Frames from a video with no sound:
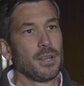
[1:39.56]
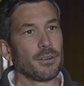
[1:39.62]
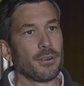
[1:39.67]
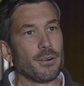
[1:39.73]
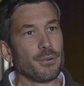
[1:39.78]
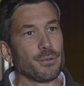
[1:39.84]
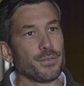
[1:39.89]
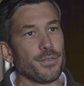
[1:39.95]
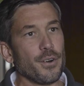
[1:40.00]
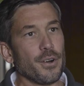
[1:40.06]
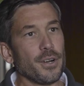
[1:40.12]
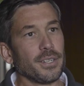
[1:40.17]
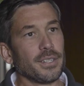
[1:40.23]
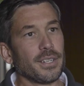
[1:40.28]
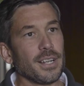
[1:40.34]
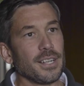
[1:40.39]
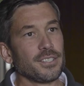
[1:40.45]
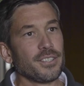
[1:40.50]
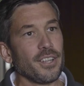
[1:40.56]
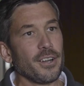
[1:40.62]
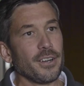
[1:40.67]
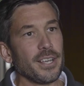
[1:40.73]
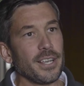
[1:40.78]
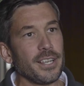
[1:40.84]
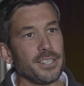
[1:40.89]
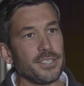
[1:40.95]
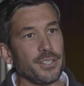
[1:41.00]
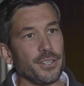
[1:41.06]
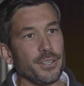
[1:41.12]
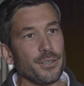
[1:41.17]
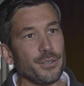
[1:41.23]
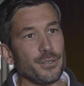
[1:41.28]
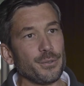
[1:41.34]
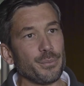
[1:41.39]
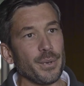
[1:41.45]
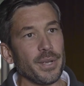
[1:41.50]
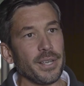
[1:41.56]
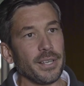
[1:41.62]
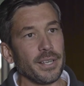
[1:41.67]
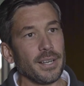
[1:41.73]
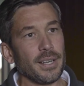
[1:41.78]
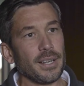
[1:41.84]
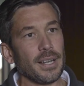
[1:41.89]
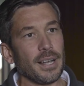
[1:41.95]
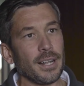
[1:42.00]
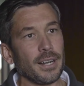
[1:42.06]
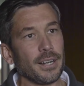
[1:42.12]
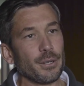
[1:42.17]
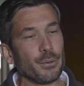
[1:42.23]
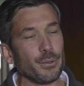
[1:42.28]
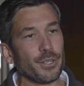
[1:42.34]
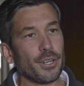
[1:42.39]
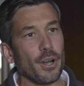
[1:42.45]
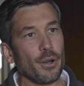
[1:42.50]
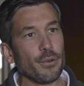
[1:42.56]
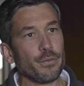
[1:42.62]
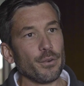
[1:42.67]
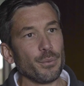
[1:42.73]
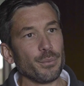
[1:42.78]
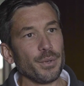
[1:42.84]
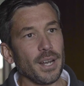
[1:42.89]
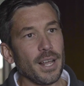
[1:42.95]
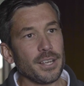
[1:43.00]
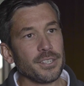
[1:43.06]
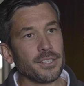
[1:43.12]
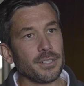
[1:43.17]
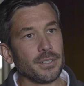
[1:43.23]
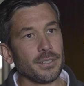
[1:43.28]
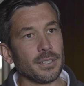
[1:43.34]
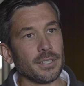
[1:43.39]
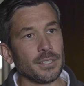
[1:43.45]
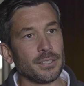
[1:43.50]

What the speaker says: Growers find Custodia easy to use, being a liquid co-formulation.